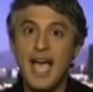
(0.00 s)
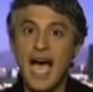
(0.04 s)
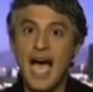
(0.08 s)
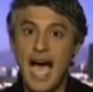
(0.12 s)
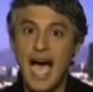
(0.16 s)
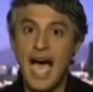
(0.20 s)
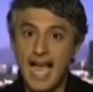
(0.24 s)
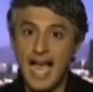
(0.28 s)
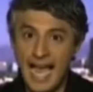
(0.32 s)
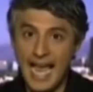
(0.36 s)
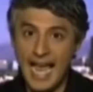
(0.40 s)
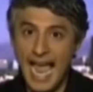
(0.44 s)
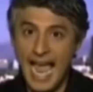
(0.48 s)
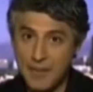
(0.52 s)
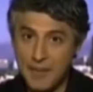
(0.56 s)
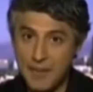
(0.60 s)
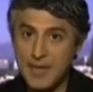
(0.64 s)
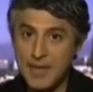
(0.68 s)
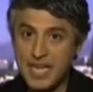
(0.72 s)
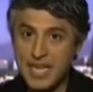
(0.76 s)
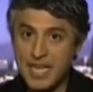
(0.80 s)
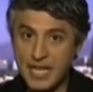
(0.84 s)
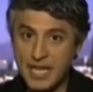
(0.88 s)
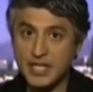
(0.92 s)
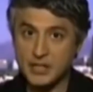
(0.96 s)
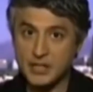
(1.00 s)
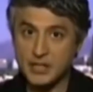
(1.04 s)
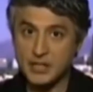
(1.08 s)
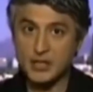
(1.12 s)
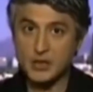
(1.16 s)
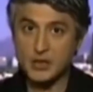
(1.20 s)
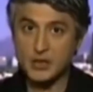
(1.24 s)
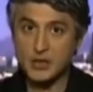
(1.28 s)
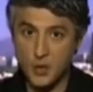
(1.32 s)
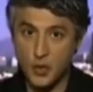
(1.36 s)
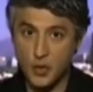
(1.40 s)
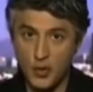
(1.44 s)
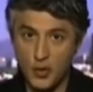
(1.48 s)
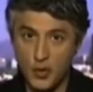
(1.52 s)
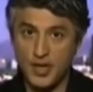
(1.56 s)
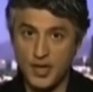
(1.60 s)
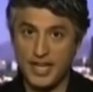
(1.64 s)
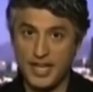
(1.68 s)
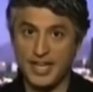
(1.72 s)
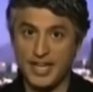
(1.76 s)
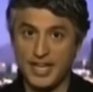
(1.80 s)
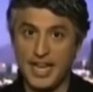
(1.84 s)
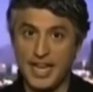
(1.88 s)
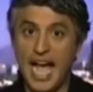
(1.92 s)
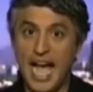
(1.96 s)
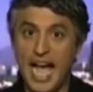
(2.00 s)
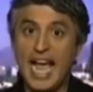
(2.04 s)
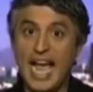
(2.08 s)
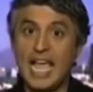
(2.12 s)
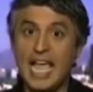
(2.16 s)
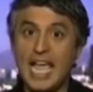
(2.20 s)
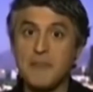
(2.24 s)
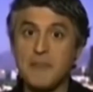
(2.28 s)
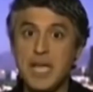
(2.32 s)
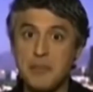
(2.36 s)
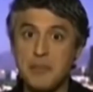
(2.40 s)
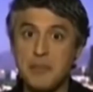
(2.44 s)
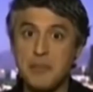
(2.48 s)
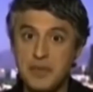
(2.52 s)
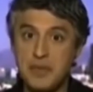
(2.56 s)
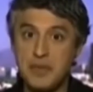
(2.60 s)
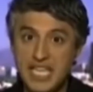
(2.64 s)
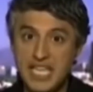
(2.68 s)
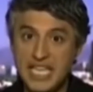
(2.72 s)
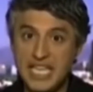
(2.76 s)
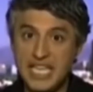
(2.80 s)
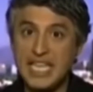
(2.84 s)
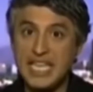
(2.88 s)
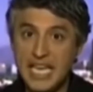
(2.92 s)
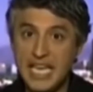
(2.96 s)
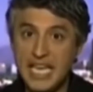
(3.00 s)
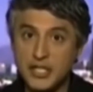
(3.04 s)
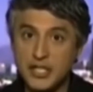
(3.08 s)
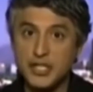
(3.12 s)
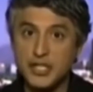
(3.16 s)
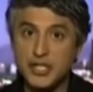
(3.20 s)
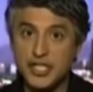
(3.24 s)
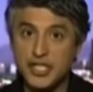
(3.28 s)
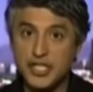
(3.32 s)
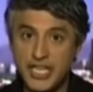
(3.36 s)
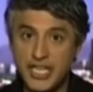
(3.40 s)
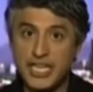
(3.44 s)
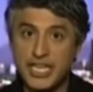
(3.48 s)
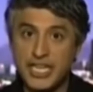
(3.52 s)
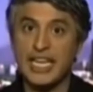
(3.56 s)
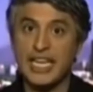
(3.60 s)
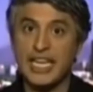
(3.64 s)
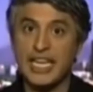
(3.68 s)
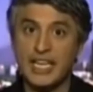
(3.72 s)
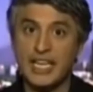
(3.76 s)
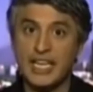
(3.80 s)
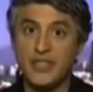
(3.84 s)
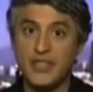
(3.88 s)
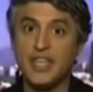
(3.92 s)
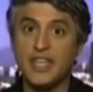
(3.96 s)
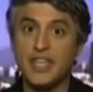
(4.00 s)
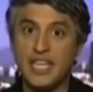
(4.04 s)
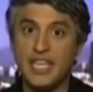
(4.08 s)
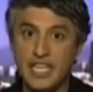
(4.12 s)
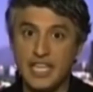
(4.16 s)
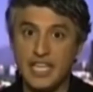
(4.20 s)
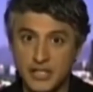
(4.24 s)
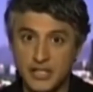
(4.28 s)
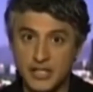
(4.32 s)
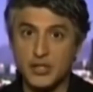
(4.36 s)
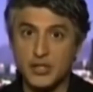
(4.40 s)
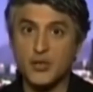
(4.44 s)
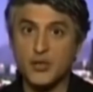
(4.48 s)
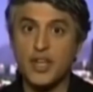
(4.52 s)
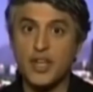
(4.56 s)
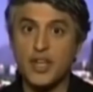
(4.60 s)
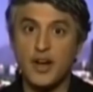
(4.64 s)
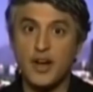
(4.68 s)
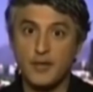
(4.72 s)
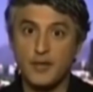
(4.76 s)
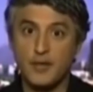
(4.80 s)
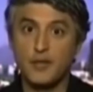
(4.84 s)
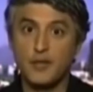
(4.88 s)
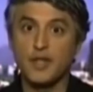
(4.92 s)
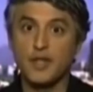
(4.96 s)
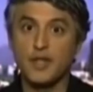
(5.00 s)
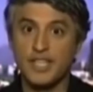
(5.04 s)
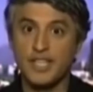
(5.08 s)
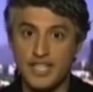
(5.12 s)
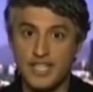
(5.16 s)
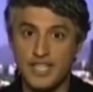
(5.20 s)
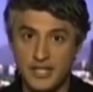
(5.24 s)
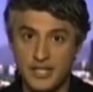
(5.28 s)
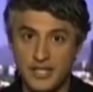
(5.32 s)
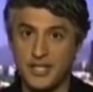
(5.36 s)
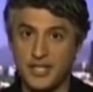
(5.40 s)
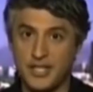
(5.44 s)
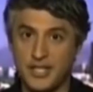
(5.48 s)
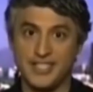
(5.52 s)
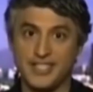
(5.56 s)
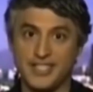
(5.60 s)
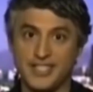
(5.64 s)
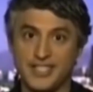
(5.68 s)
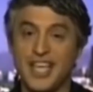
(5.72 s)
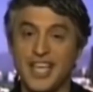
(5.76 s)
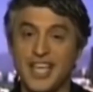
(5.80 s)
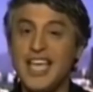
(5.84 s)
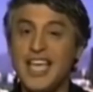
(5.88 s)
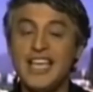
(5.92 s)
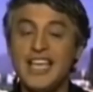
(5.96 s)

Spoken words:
I am a historian. I am a PhD in the history of religions.